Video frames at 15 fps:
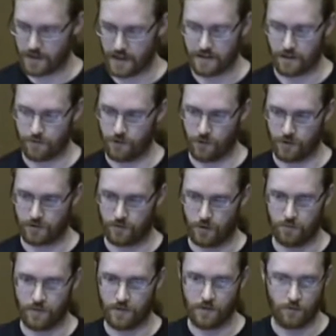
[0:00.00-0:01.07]
data flows
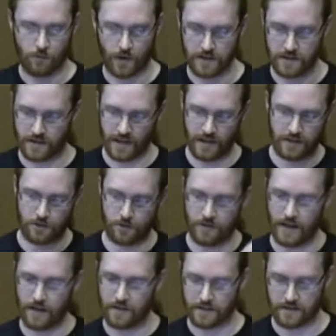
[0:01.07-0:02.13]
from one side to
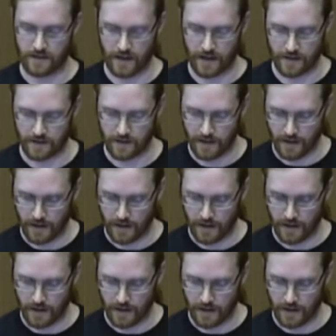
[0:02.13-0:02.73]
the other side.